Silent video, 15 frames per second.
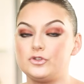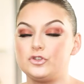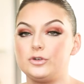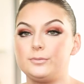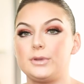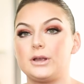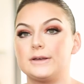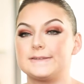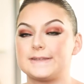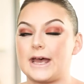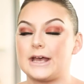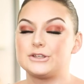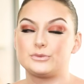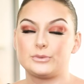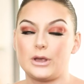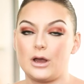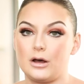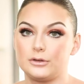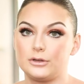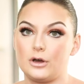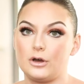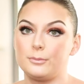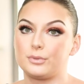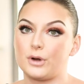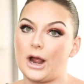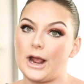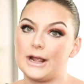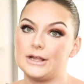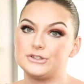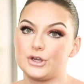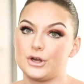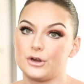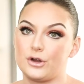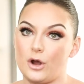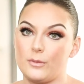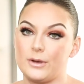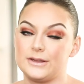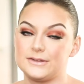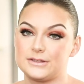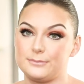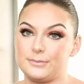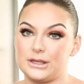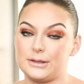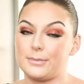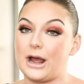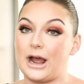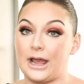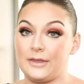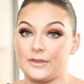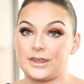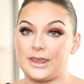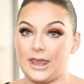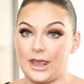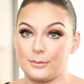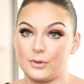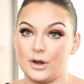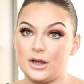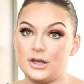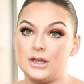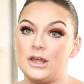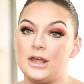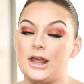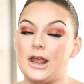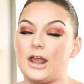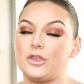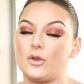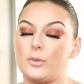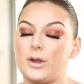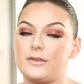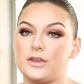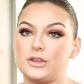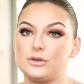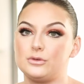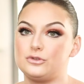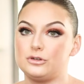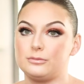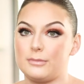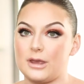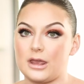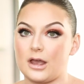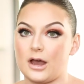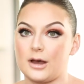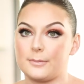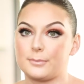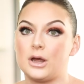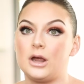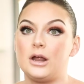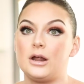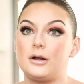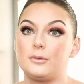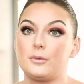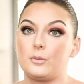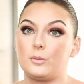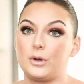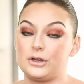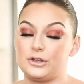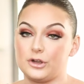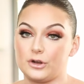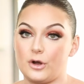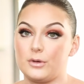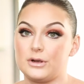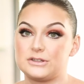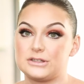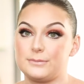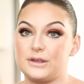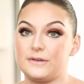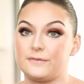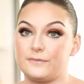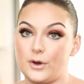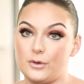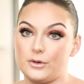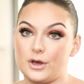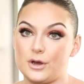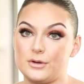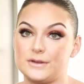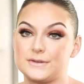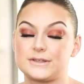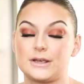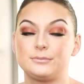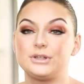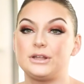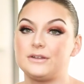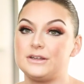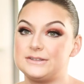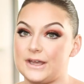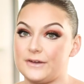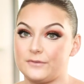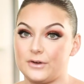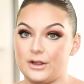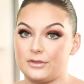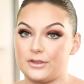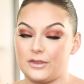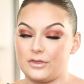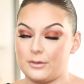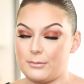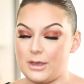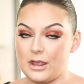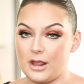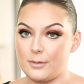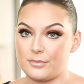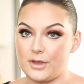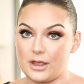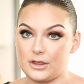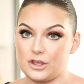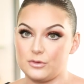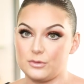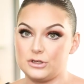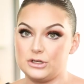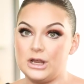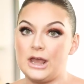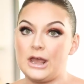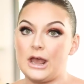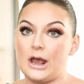shoot because, as we all know, brides are going to be behind the camera, and the way that you do makeup when you're going to be photoed is completely different than the makeup that you would